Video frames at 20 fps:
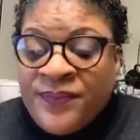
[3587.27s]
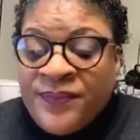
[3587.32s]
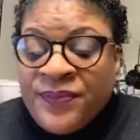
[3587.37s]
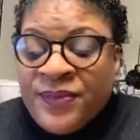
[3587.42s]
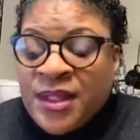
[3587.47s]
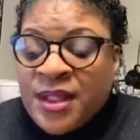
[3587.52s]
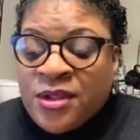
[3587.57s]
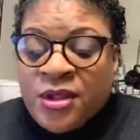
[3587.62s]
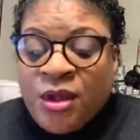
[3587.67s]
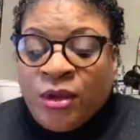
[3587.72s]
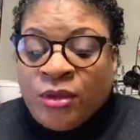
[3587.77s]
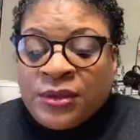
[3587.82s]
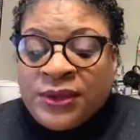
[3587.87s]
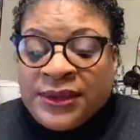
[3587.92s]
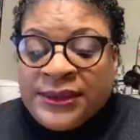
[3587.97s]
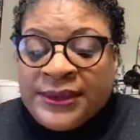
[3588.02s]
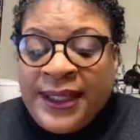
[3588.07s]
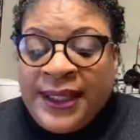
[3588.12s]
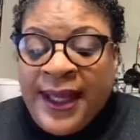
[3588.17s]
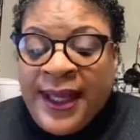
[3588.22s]
So
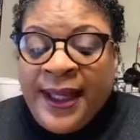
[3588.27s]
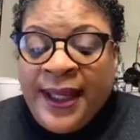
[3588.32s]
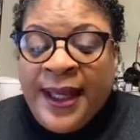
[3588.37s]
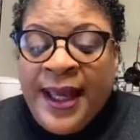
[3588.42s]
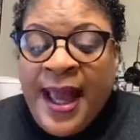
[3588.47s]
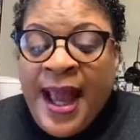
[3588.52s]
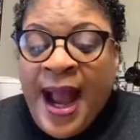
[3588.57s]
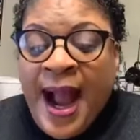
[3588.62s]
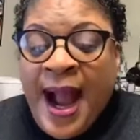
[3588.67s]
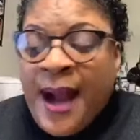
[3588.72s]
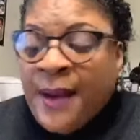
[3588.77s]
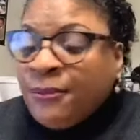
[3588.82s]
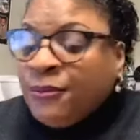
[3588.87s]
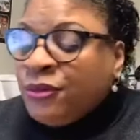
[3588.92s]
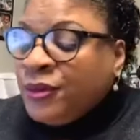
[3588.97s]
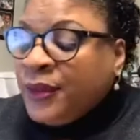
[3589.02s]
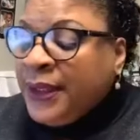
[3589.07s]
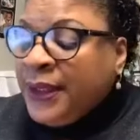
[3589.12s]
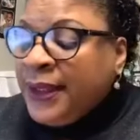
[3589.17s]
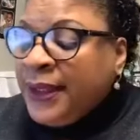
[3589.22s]
today I'm
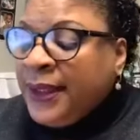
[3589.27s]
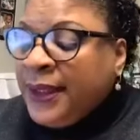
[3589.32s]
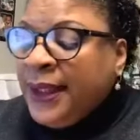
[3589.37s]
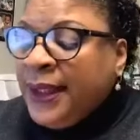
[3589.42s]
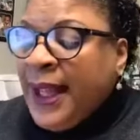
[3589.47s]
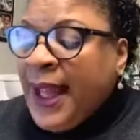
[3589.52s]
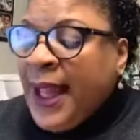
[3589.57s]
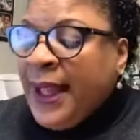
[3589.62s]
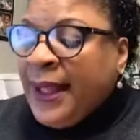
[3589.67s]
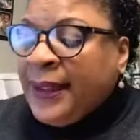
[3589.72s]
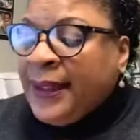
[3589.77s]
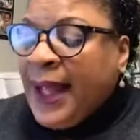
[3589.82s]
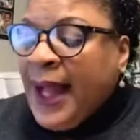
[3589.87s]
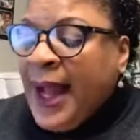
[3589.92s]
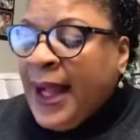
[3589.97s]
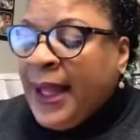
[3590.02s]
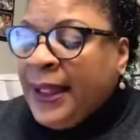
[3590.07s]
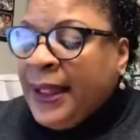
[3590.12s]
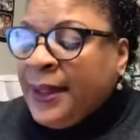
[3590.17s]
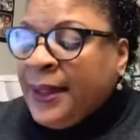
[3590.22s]
reading and I
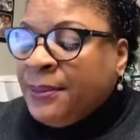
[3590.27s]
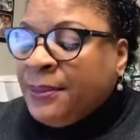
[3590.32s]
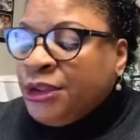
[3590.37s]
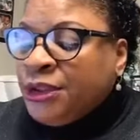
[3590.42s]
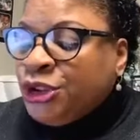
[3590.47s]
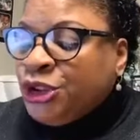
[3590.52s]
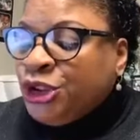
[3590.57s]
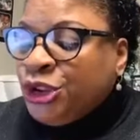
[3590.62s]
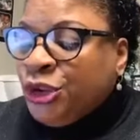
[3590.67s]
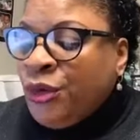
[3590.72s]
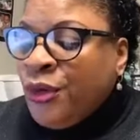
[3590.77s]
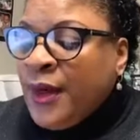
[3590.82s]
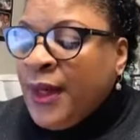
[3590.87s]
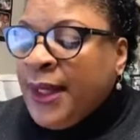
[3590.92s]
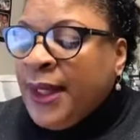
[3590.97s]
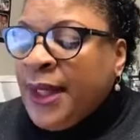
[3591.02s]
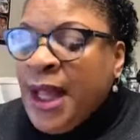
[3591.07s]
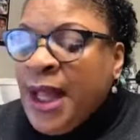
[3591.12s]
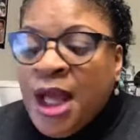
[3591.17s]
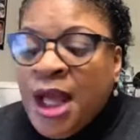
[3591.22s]
am
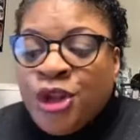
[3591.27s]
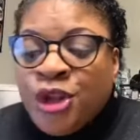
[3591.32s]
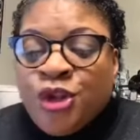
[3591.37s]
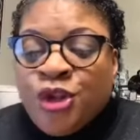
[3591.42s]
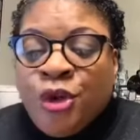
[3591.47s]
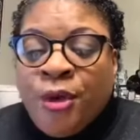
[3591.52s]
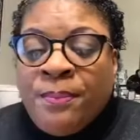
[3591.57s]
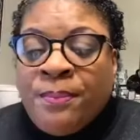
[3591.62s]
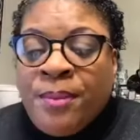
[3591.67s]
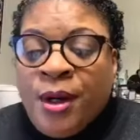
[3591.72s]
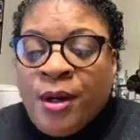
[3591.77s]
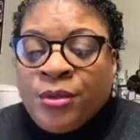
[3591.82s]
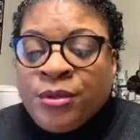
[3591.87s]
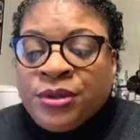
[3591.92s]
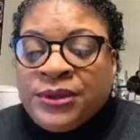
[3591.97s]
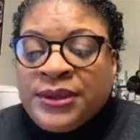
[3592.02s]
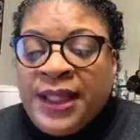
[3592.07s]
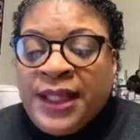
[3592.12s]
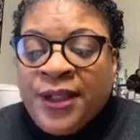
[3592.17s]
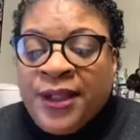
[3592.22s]
enjoying your post
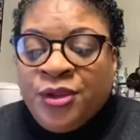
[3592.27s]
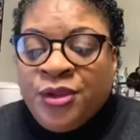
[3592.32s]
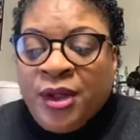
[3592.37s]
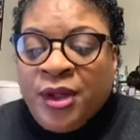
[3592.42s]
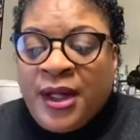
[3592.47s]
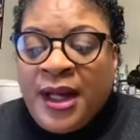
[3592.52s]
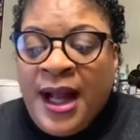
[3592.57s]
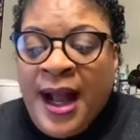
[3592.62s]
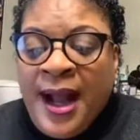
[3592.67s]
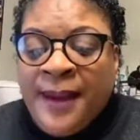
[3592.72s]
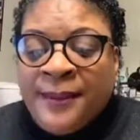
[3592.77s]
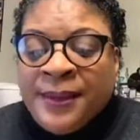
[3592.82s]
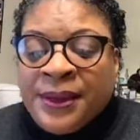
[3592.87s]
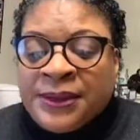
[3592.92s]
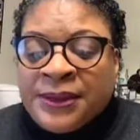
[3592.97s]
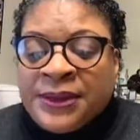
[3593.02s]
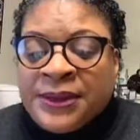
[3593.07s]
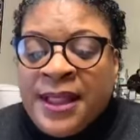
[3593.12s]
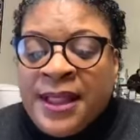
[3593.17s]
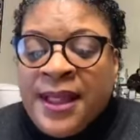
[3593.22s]
and your comments.
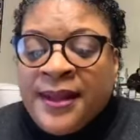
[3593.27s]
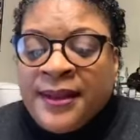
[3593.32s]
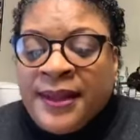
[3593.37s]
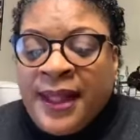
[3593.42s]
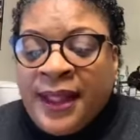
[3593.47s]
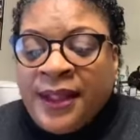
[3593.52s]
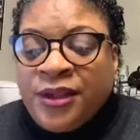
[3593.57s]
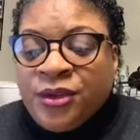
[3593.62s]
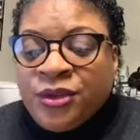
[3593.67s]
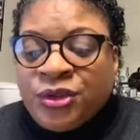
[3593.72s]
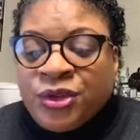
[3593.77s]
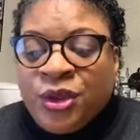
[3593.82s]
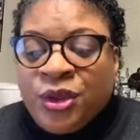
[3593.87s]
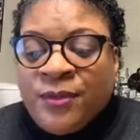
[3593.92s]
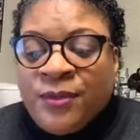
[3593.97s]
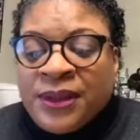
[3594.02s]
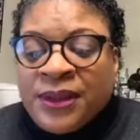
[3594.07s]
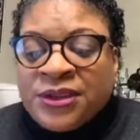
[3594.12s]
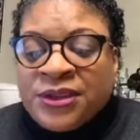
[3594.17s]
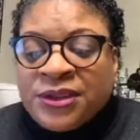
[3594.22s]
Thank you so
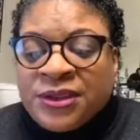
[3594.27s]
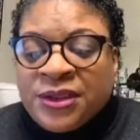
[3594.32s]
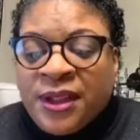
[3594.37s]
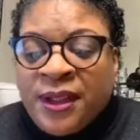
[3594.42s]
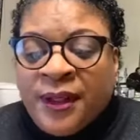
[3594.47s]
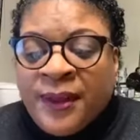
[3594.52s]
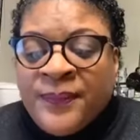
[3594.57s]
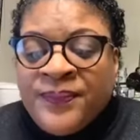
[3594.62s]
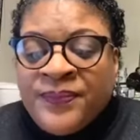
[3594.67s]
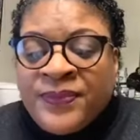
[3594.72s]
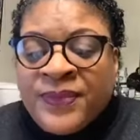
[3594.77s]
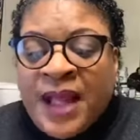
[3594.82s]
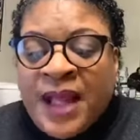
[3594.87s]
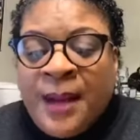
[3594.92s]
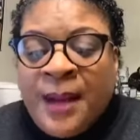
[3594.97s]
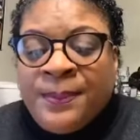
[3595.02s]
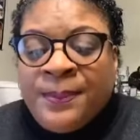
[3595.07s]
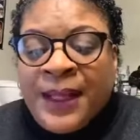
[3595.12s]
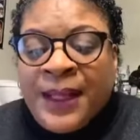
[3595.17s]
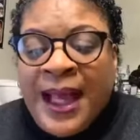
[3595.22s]
much, sir.
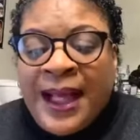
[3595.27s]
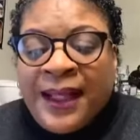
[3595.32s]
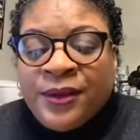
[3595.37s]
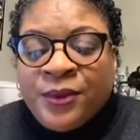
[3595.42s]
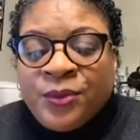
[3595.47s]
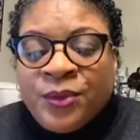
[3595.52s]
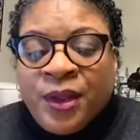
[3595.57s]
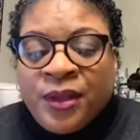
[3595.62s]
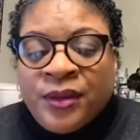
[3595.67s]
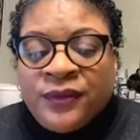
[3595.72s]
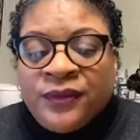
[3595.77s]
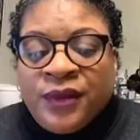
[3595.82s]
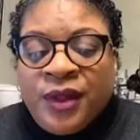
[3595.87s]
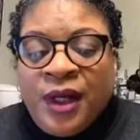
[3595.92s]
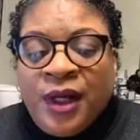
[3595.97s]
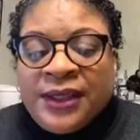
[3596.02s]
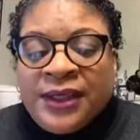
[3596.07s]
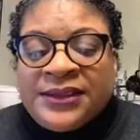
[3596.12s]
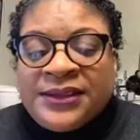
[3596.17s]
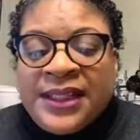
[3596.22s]
Apply the word of
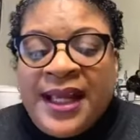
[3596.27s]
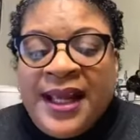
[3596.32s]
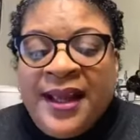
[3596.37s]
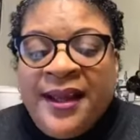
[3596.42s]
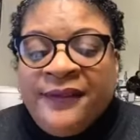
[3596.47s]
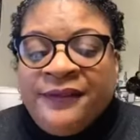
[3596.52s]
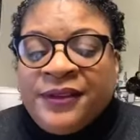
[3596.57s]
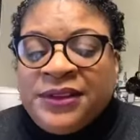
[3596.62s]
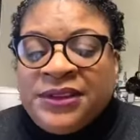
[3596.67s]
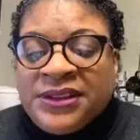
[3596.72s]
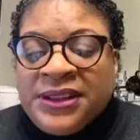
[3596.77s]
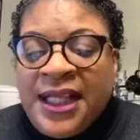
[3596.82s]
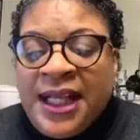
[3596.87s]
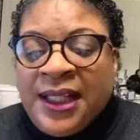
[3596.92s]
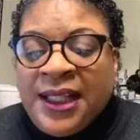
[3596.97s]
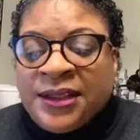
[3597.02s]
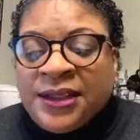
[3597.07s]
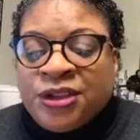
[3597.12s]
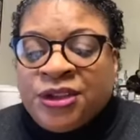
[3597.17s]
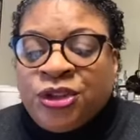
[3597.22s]
God to every
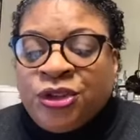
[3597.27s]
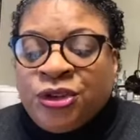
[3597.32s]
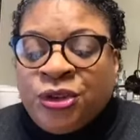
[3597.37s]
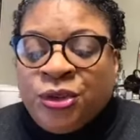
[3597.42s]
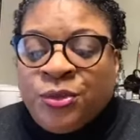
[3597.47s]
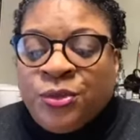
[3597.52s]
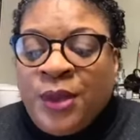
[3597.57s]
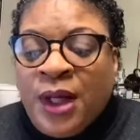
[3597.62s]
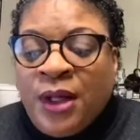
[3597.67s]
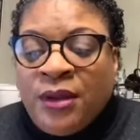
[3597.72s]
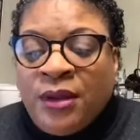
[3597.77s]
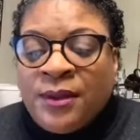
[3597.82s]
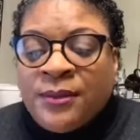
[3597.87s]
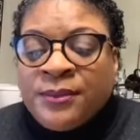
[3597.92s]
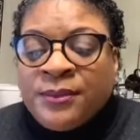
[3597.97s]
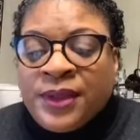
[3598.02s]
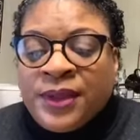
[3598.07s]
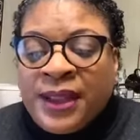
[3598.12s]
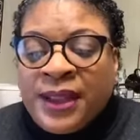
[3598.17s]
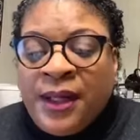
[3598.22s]
challenge. You're welcome,
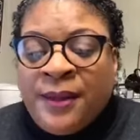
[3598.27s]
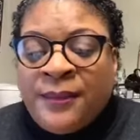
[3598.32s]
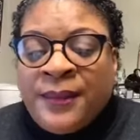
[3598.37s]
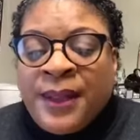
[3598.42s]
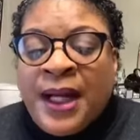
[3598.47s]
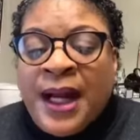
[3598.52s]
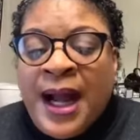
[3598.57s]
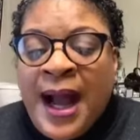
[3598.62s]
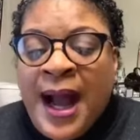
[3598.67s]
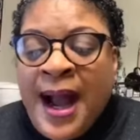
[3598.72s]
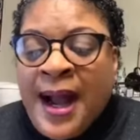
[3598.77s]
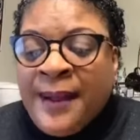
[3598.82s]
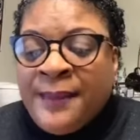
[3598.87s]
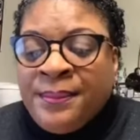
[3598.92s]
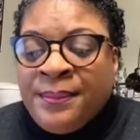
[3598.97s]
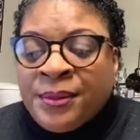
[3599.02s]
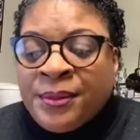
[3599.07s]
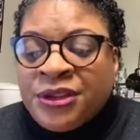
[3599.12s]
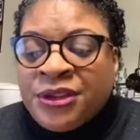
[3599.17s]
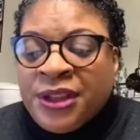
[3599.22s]
Thelma. I
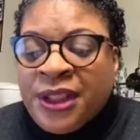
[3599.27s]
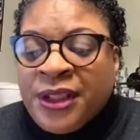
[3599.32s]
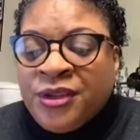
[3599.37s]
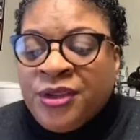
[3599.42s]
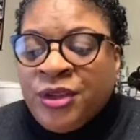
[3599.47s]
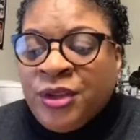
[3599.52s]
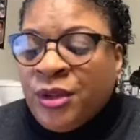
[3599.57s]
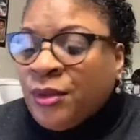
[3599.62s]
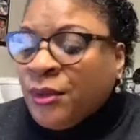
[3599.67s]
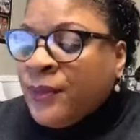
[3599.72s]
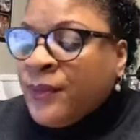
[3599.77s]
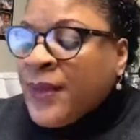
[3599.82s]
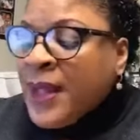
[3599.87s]
appreciate you.